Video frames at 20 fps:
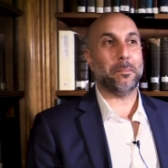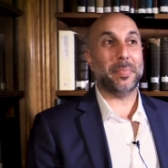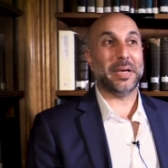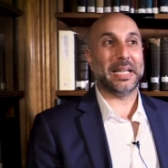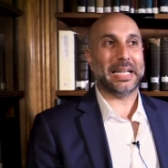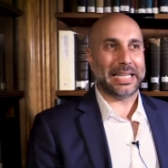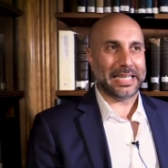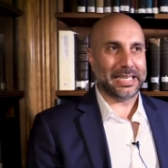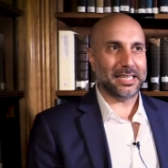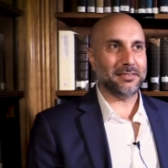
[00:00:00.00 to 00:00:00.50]

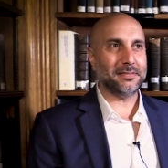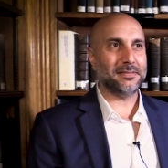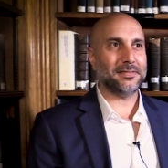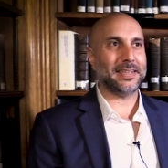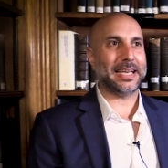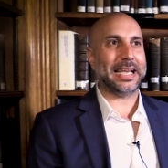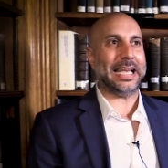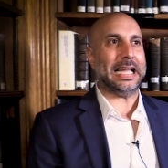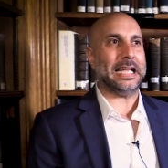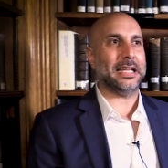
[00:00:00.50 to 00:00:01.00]
believe
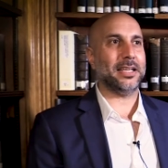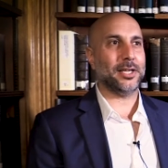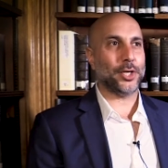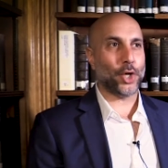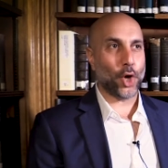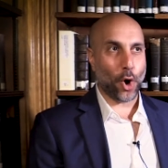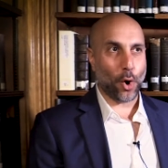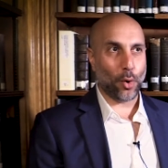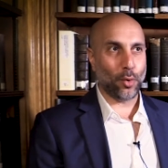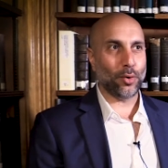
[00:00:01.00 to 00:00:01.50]

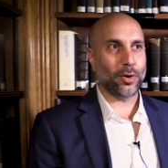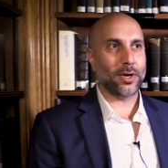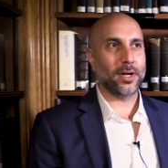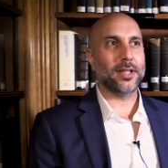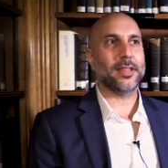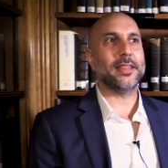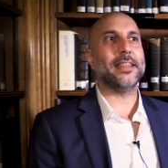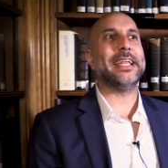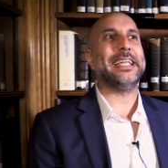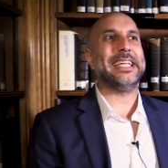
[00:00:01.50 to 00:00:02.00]
and know
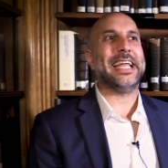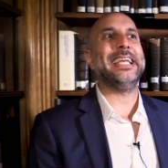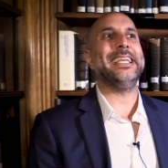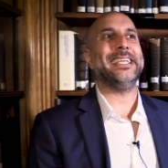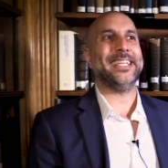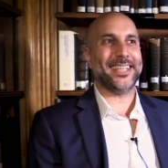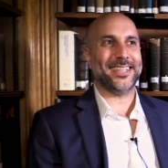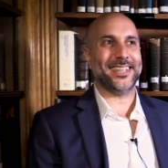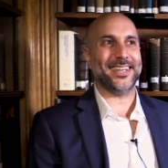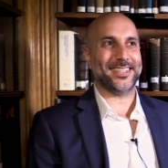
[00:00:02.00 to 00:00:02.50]
that they
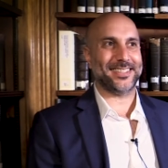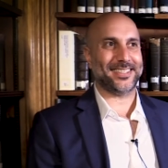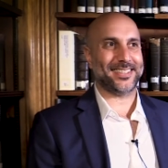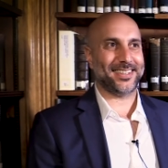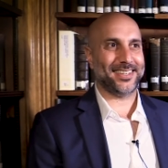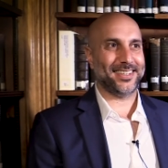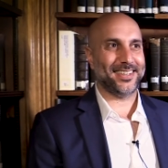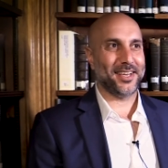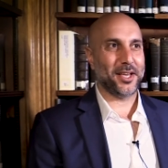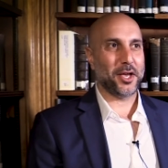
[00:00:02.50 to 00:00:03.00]
need it.